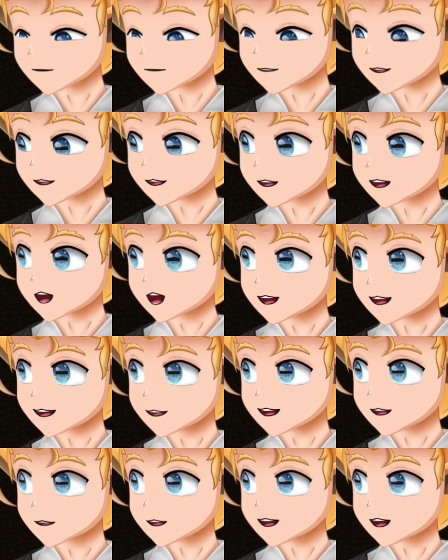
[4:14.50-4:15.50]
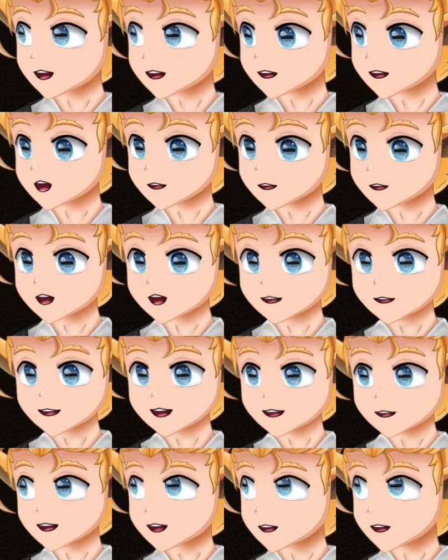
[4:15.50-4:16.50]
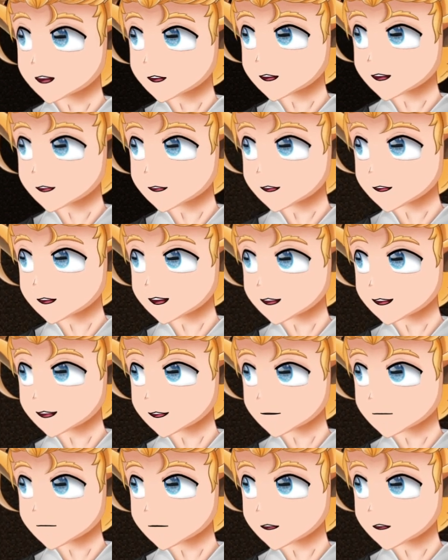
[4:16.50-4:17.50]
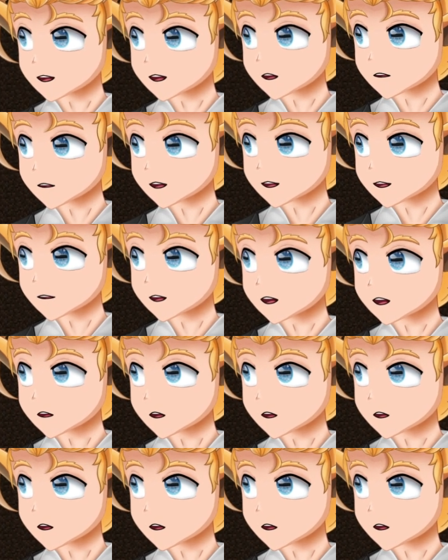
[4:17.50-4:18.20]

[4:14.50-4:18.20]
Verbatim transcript: Okay, so now that we have that loaded into the game, we'll hop in the realm.